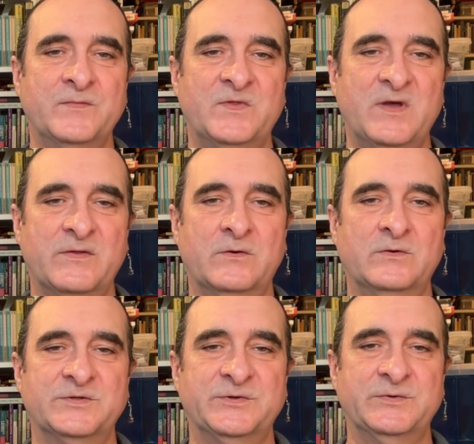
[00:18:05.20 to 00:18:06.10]
The other
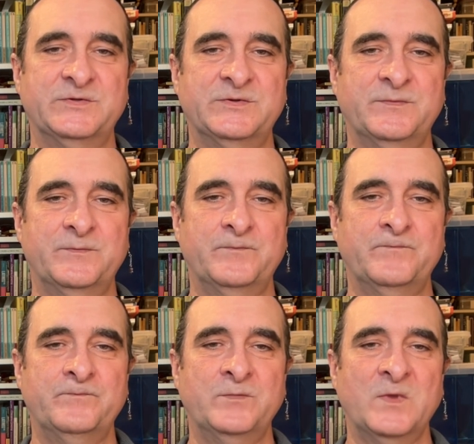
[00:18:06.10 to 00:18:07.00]
lawsuit,
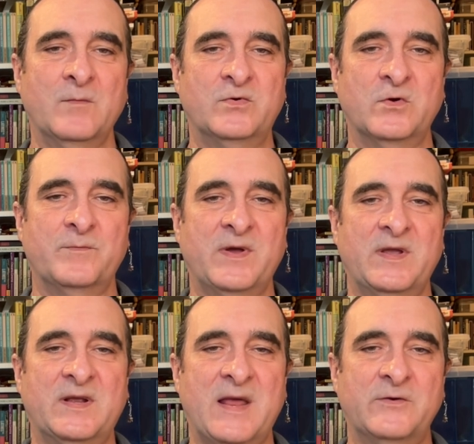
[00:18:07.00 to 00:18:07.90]
brought
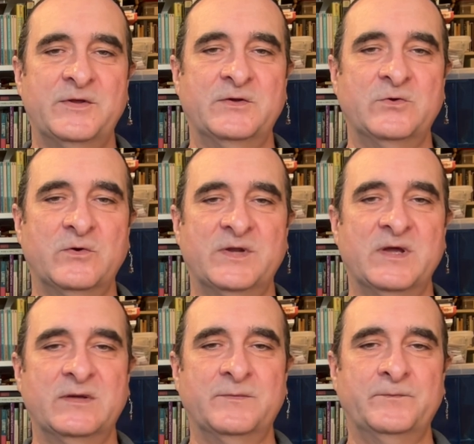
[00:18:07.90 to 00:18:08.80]
by Claudia
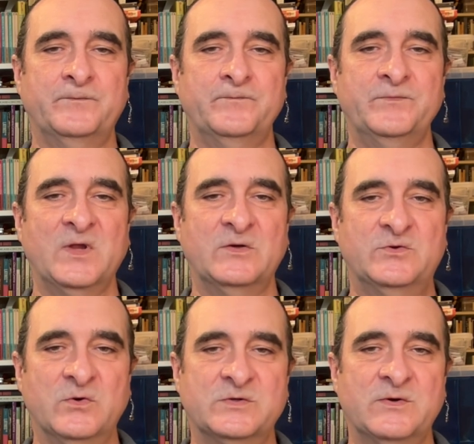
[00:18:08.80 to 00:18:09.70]
Dorda,
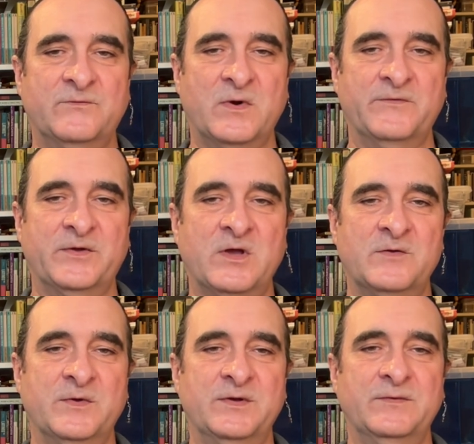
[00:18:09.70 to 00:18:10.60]
daughter of one of the
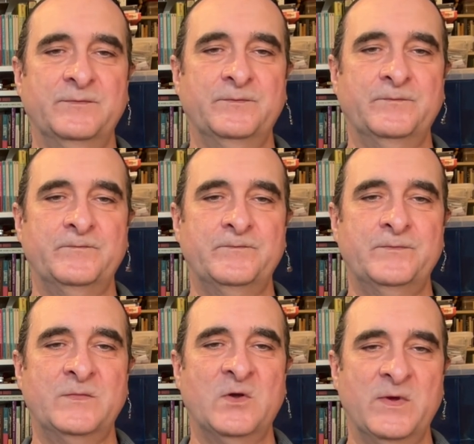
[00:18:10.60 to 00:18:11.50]
gunmen,
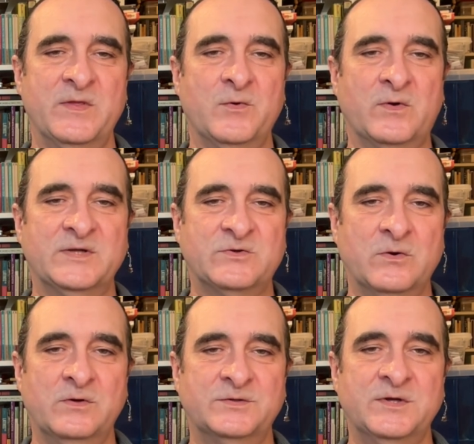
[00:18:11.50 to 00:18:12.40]
who in the book is
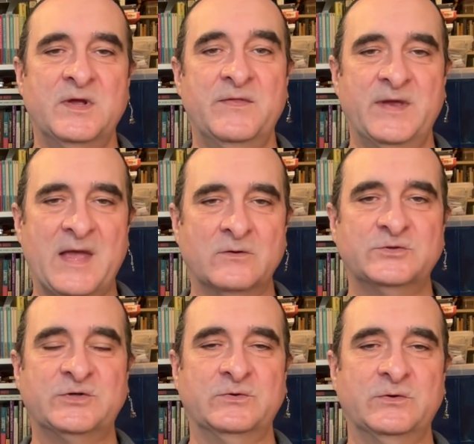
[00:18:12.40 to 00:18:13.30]
called the
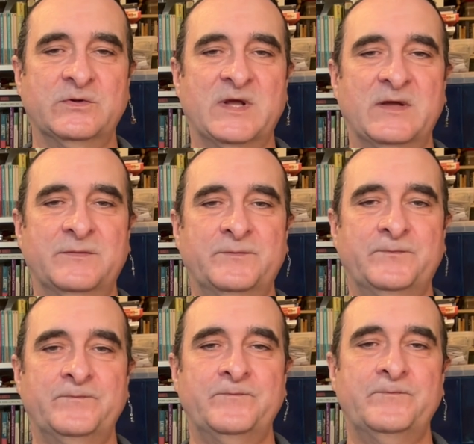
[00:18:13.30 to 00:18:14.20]
Gaucho Dorda,
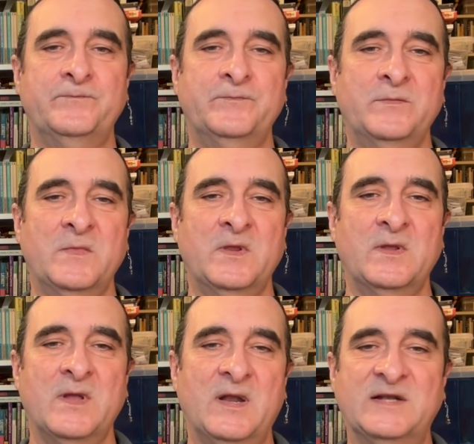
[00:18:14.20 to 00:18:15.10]

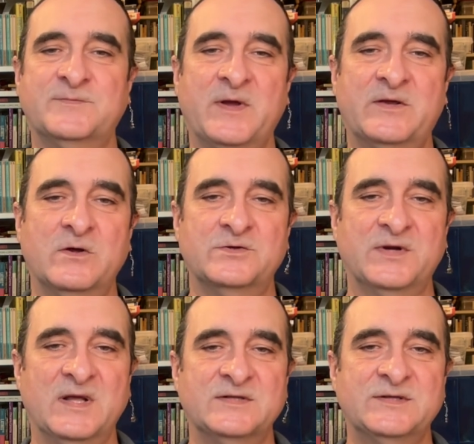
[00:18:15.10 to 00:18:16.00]
alleged by
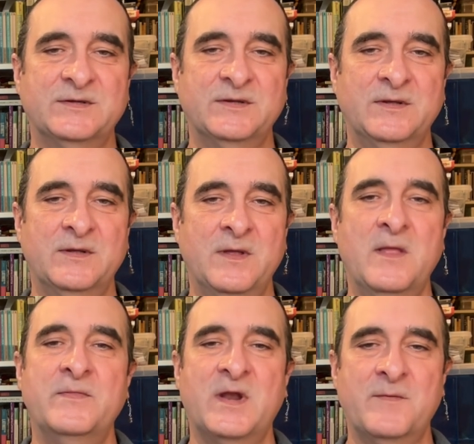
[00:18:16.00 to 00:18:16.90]
contrast
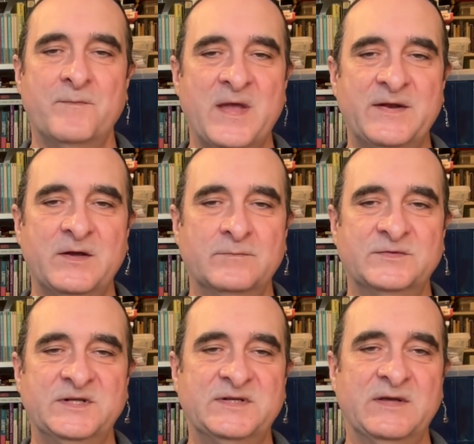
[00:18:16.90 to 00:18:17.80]
that it made up
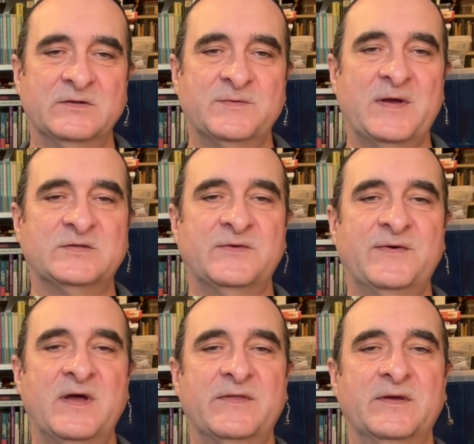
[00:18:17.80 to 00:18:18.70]
details about her
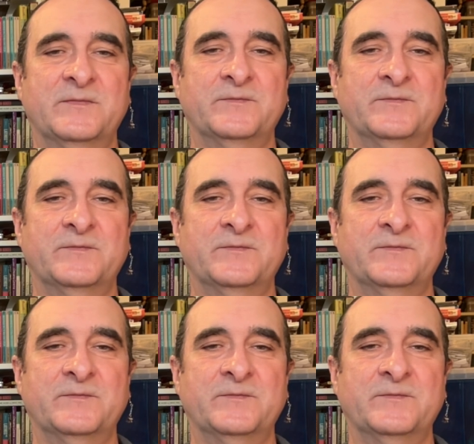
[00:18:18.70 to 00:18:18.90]
father,